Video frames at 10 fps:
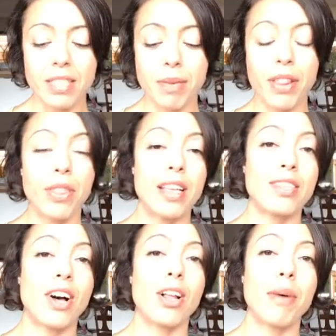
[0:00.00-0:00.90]
month
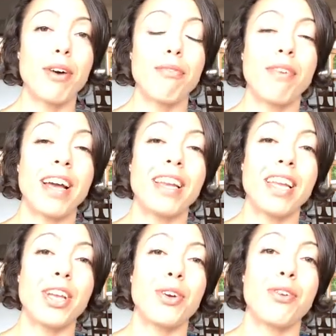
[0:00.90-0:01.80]
is all about
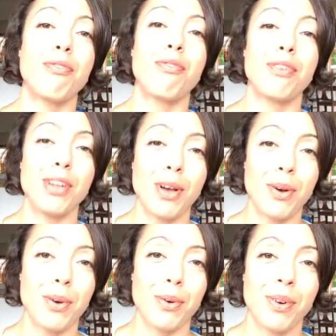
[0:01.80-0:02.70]
finding your
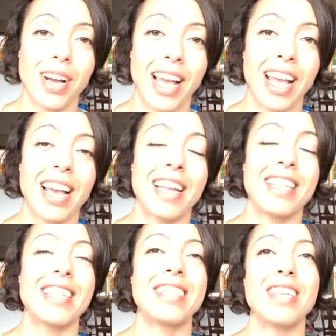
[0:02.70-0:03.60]
flow,
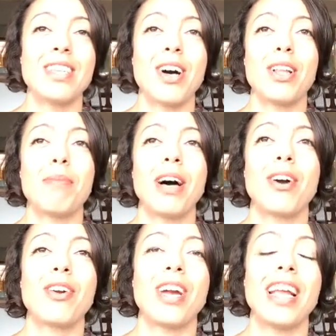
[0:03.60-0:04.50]
and this is all
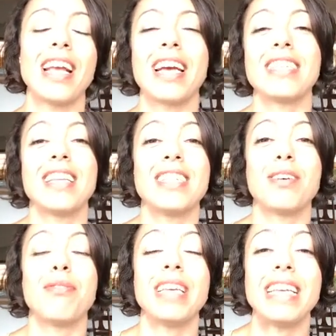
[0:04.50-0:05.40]
about creating a sense
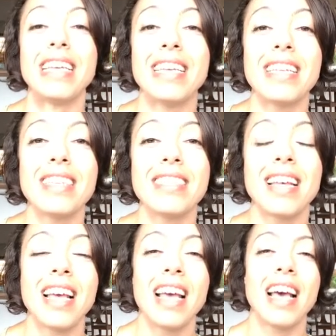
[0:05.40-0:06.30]
of ease,
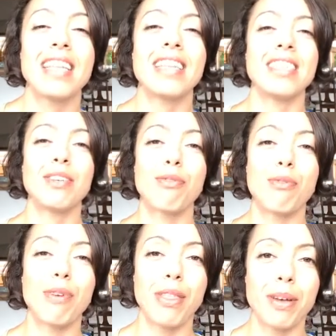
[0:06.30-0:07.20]
a sense
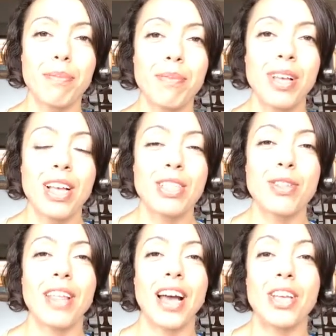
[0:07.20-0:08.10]
of rhythm,
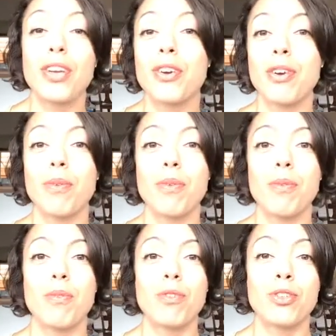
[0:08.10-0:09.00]
so that you're
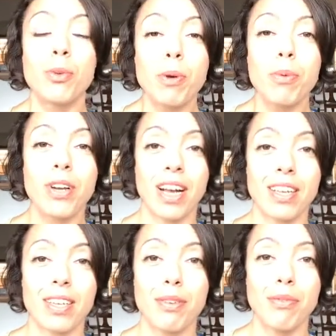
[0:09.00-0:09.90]
super
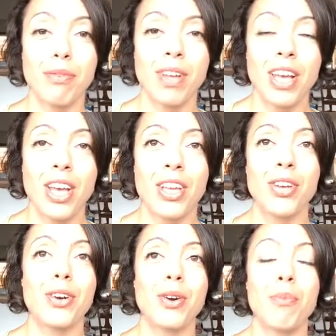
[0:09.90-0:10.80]
productive,
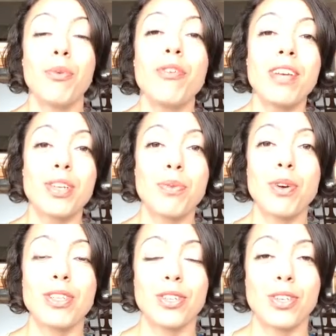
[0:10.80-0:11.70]
you're moving
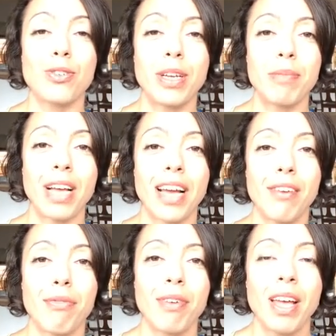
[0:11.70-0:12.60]
towards your dream
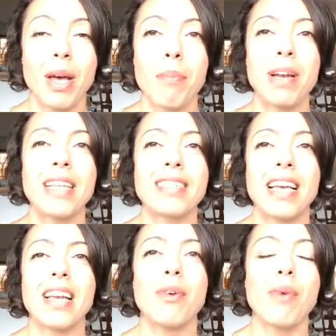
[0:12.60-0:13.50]
life, but it's
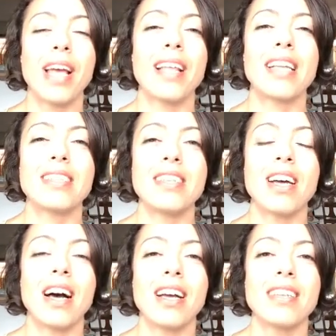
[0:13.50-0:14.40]
in a way that's
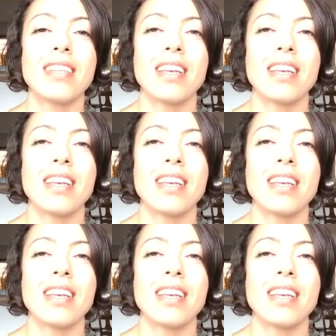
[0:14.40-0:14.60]
not,